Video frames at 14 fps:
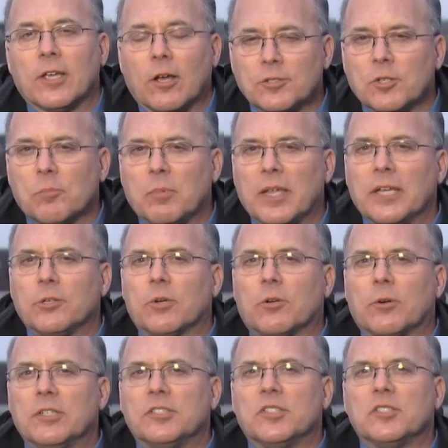They also plan to
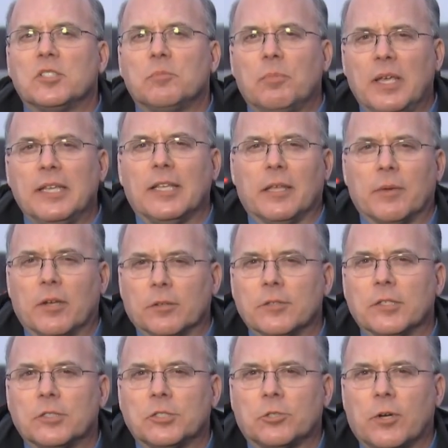increase the speed limit on this